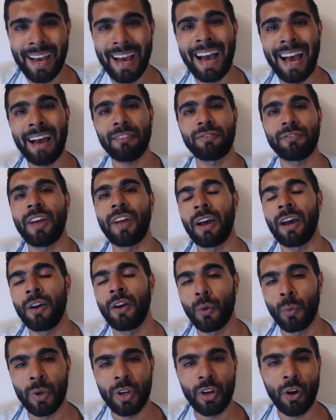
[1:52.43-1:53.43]
after
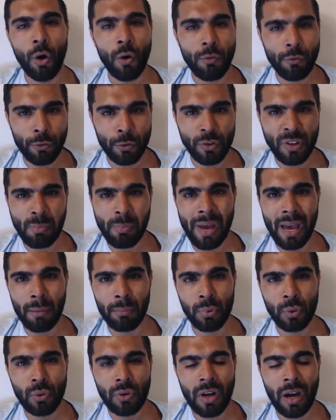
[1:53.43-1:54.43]
we go through the
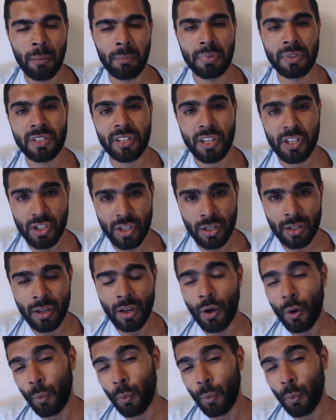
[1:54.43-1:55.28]
BetBull competition.